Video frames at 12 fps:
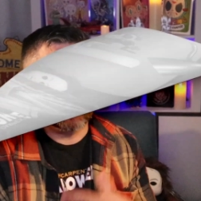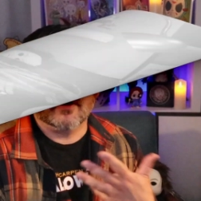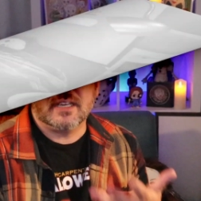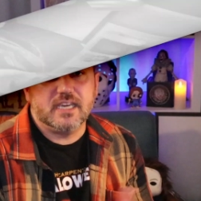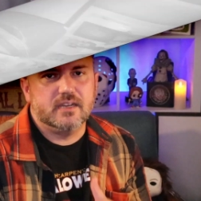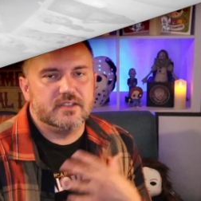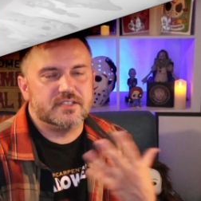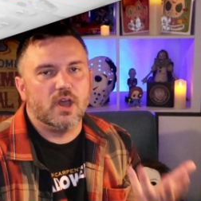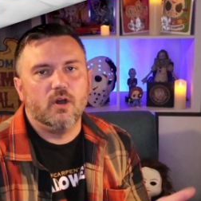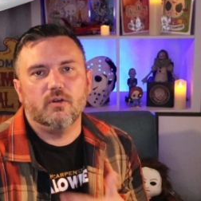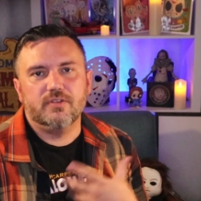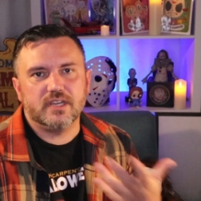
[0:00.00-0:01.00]
Now again, this
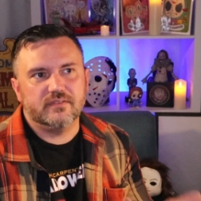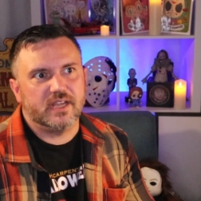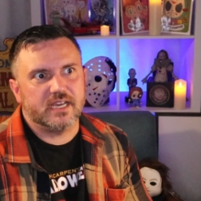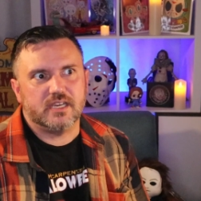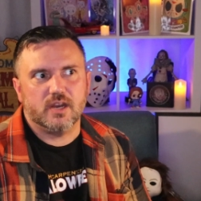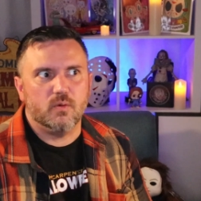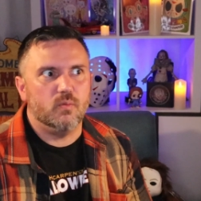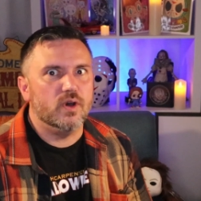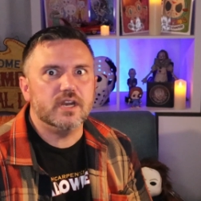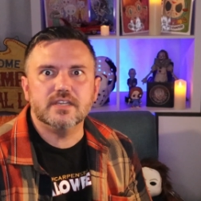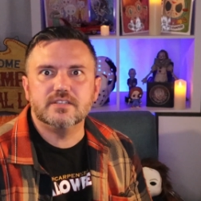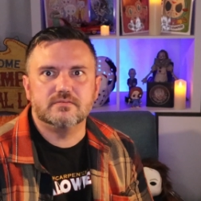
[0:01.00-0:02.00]
whole thing of like, you know,
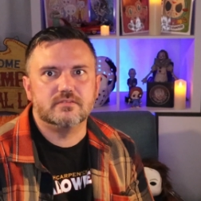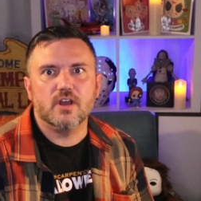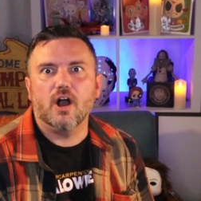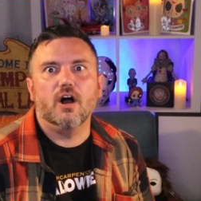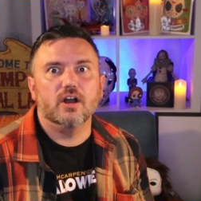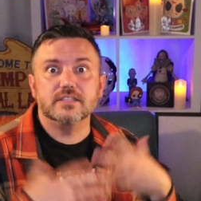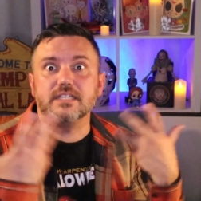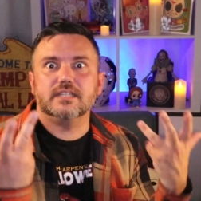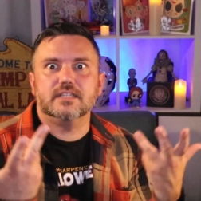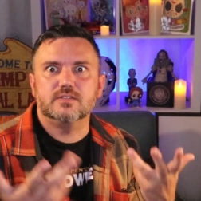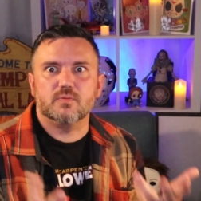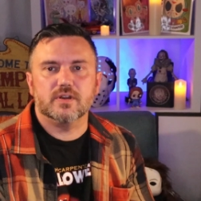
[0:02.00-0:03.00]
what is
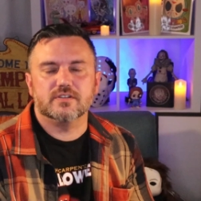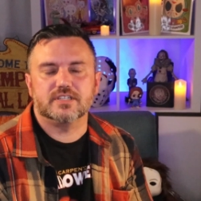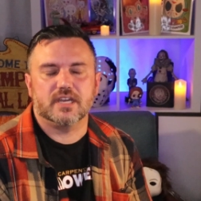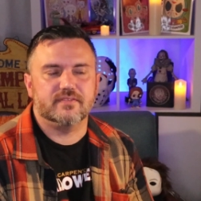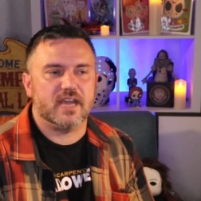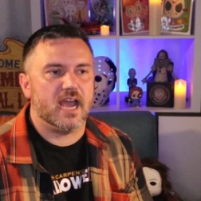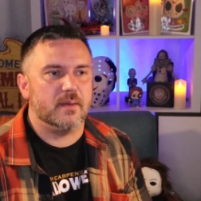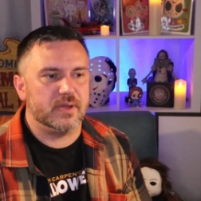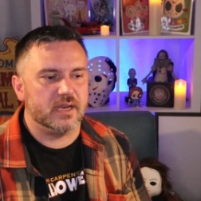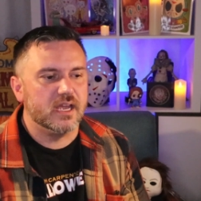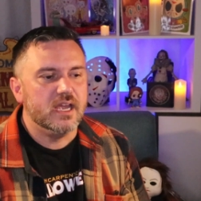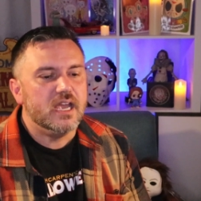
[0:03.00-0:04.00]
causing this weird stuff to
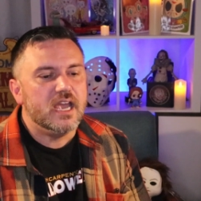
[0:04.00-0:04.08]
happen?